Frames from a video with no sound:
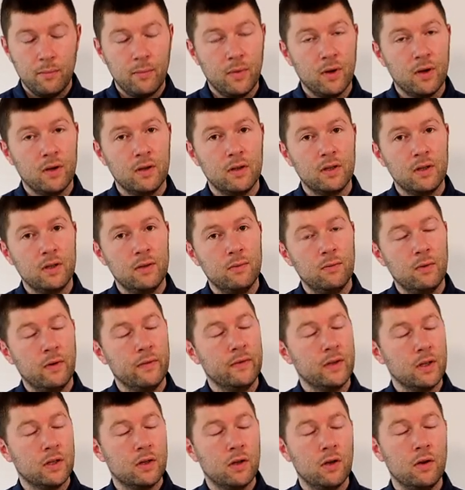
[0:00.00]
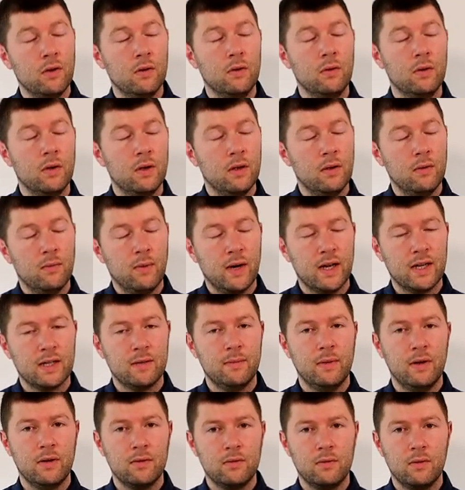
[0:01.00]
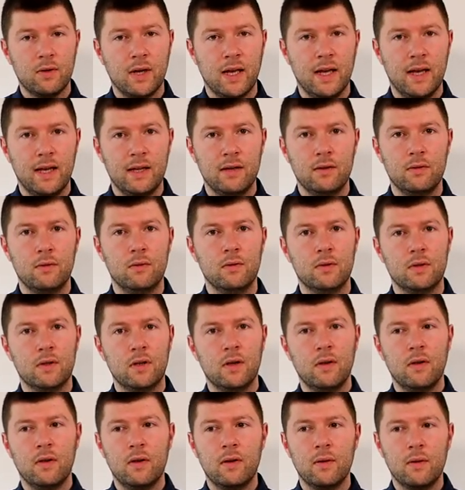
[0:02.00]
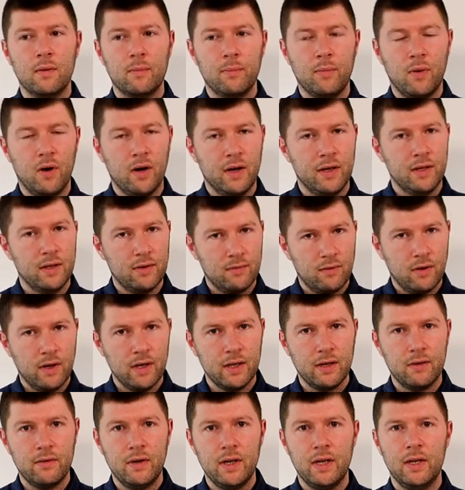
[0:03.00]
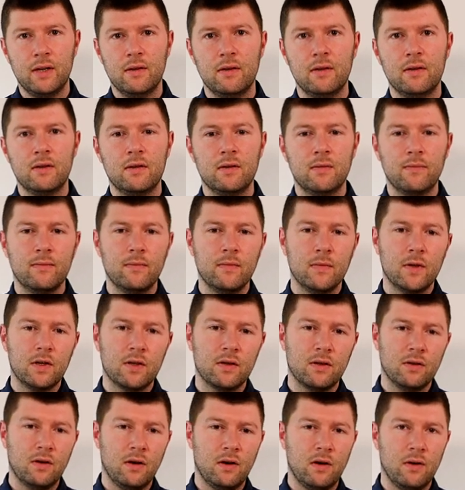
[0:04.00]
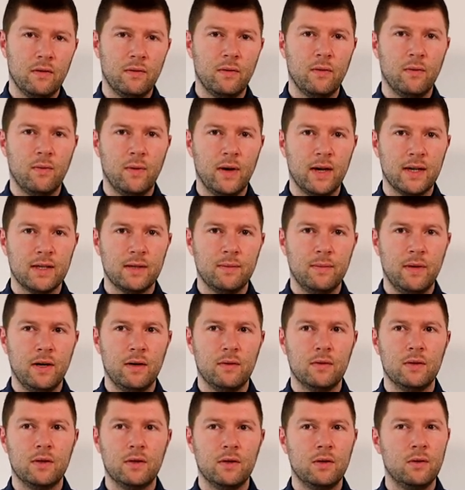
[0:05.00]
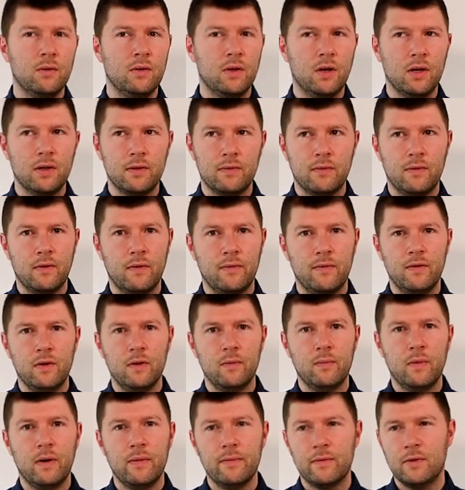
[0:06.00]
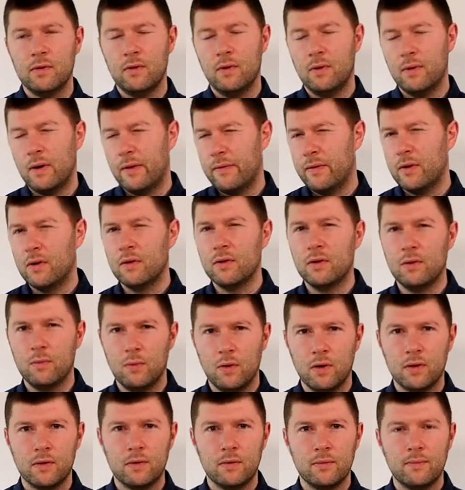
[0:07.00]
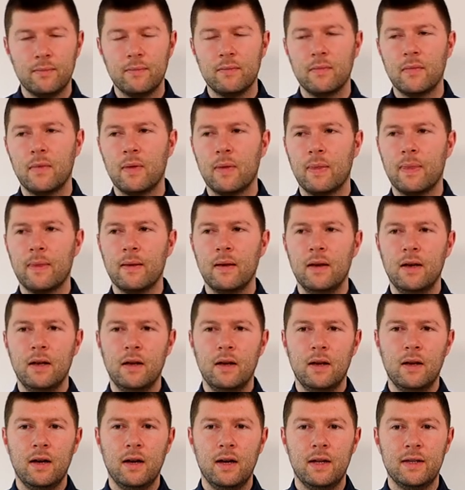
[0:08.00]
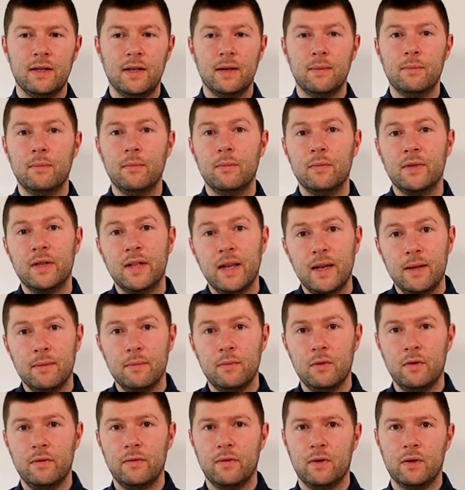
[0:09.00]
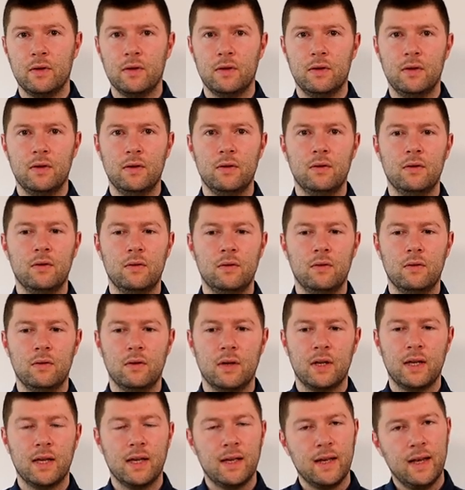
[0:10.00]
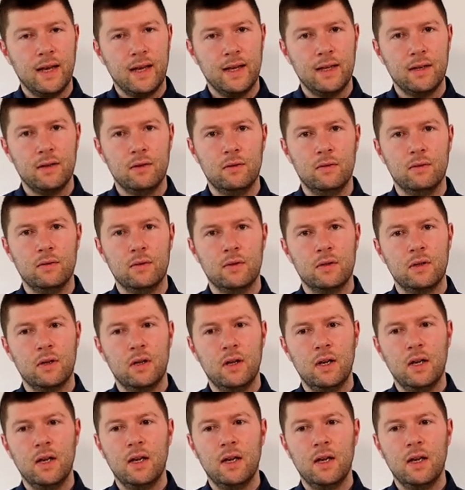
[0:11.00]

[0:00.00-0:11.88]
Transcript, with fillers: but with the two wax melts or candles, buying the right ingredients, start off with wax melts, do those for a few months or however long you want, and then, then move on to candles.